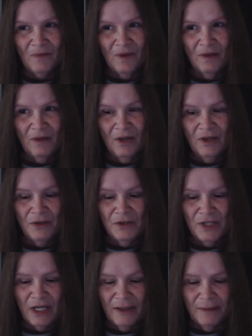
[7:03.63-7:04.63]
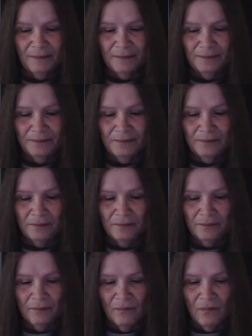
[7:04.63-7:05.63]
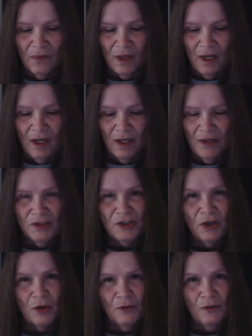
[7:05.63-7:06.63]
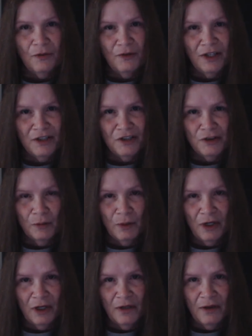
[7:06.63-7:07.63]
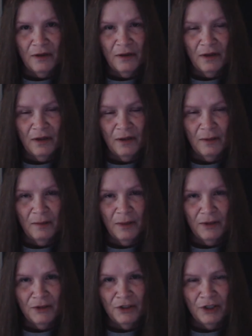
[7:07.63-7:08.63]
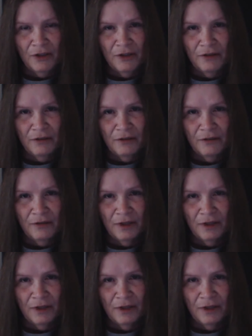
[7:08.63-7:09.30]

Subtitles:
there's a stone fish with a bunch of